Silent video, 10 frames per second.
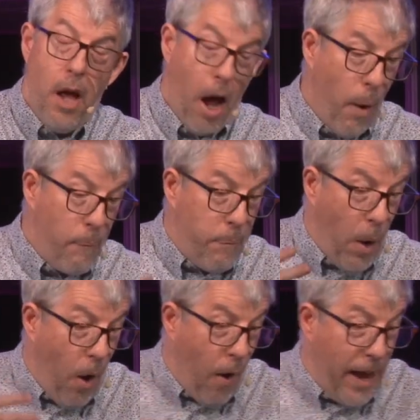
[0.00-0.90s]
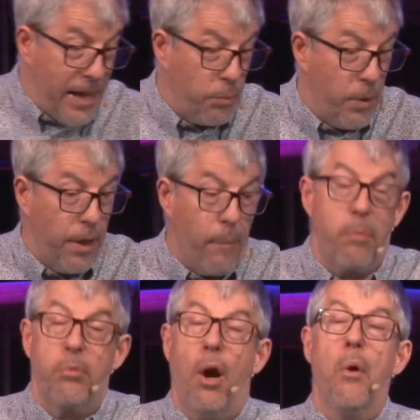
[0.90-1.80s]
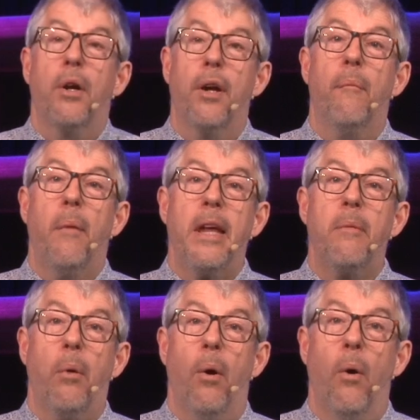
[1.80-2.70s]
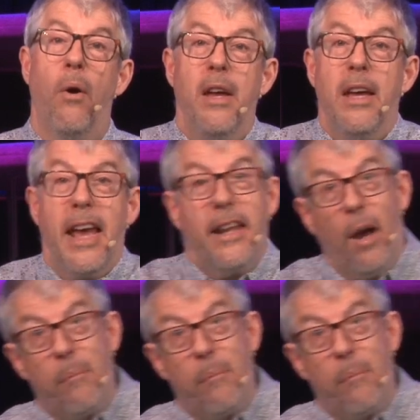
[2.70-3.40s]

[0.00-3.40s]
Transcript: abide with a broken people in a